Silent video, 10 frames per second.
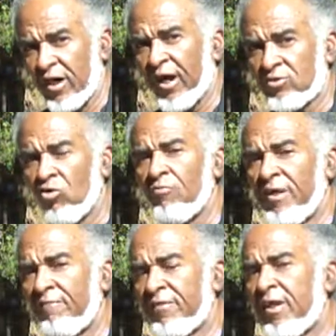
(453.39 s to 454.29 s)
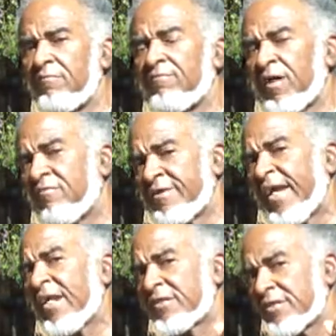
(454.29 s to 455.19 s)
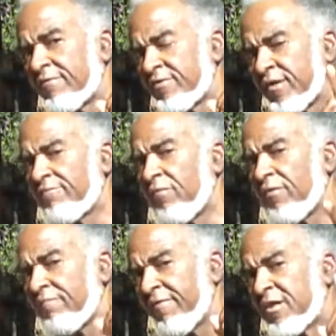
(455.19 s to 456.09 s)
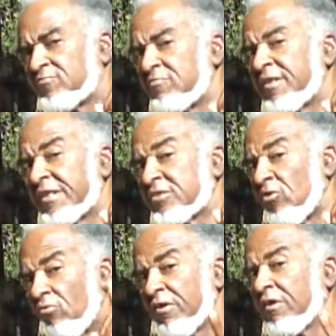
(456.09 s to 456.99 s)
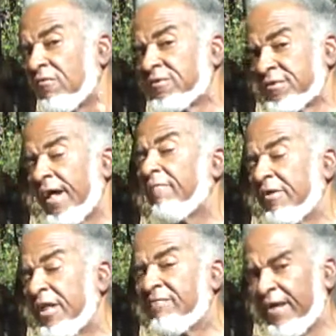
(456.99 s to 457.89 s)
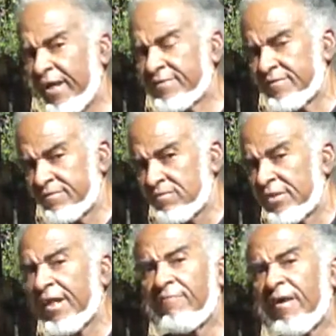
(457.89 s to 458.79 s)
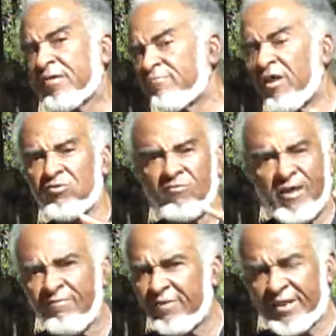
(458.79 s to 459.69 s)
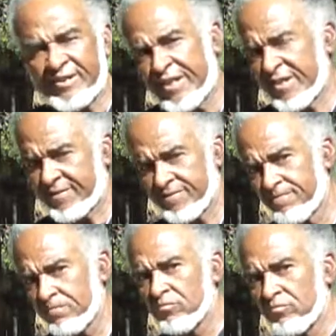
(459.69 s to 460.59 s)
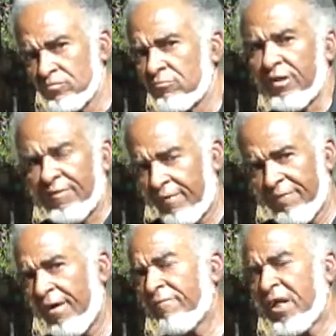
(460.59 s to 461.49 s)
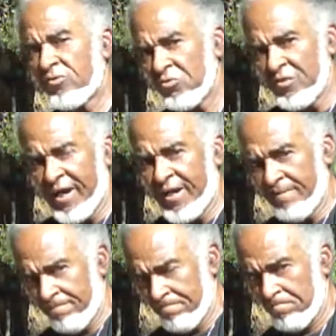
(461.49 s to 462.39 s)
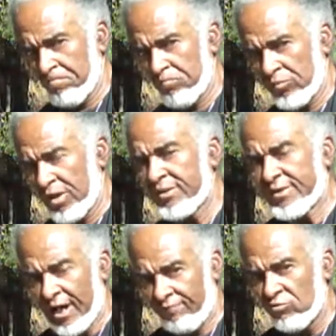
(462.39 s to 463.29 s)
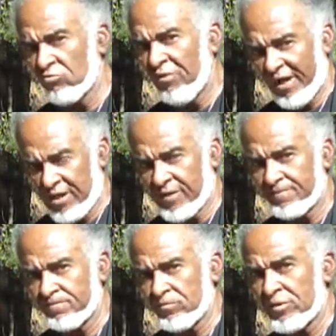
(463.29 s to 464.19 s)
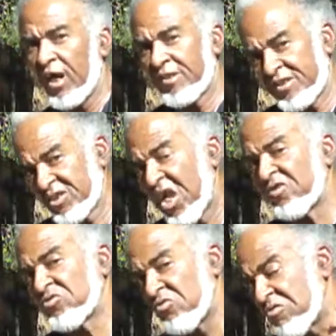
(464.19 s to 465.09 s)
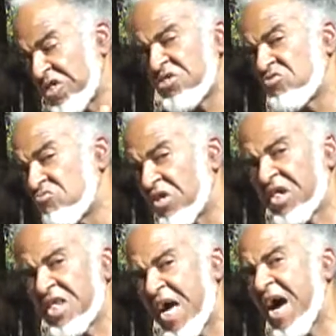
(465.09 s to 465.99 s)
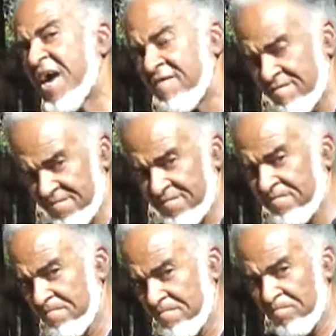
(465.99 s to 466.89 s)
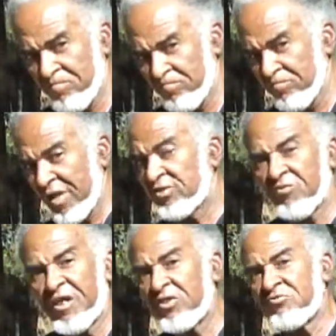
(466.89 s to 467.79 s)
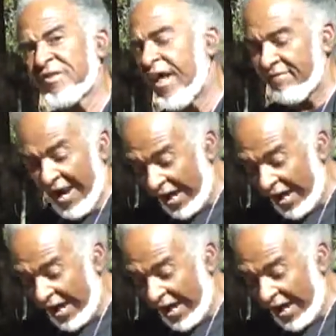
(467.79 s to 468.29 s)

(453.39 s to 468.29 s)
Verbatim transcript: God told me he'll forgive me for everything except self-murder and blasphemy against the Holy Ghost, and I believe that. And I'm not speaking no evil intent, but I'm not about playing no game. time for you to wake up, or this council going to eat you alive. It's going to eat you alive.